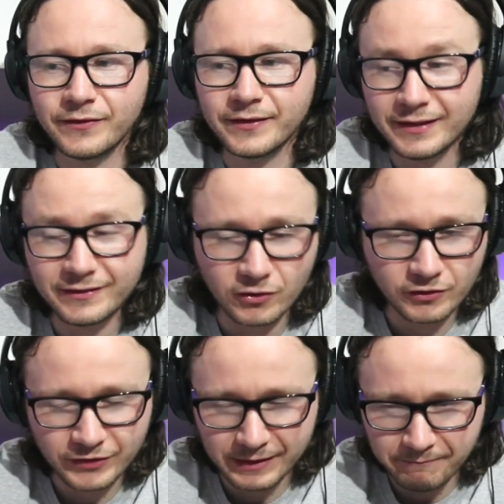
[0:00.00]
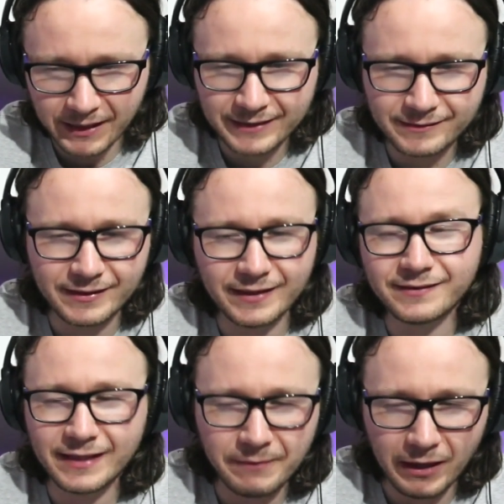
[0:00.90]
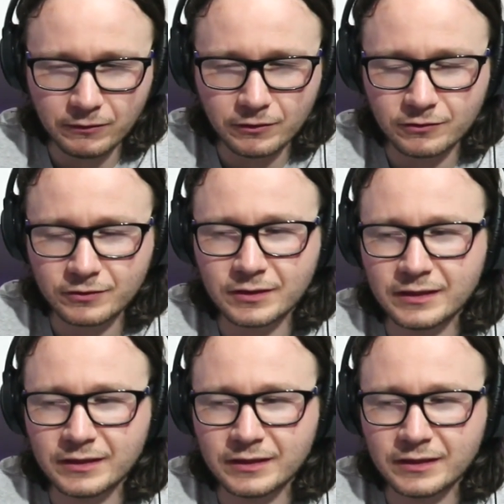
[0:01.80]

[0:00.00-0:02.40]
He's got the same mindset, same outlook.